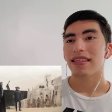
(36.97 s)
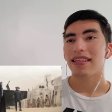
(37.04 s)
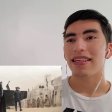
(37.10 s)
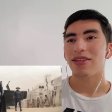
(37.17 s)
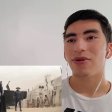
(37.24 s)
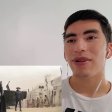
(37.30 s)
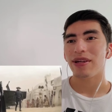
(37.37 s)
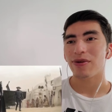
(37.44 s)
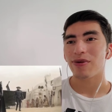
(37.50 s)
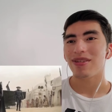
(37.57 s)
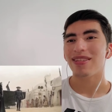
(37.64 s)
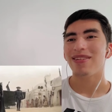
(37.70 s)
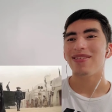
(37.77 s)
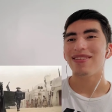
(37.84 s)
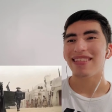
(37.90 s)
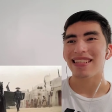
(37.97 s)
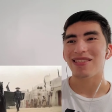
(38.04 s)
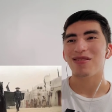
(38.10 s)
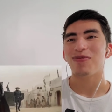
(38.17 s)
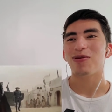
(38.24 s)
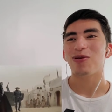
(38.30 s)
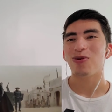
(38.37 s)
The three Inquisitors. That's
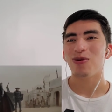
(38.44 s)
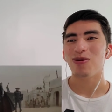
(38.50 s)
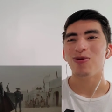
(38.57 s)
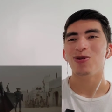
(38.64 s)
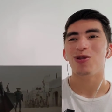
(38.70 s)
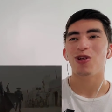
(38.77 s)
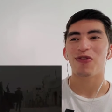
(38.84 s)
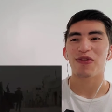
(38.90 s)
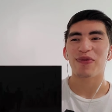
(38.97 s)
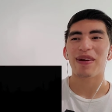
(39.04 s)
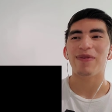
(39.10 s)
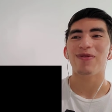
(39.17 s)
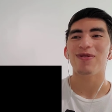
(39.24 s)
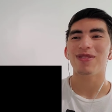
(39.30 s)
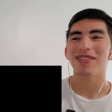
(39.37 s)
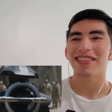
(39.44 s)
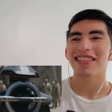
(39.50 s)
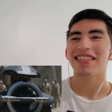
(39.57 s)
super cool. Two from Rebels.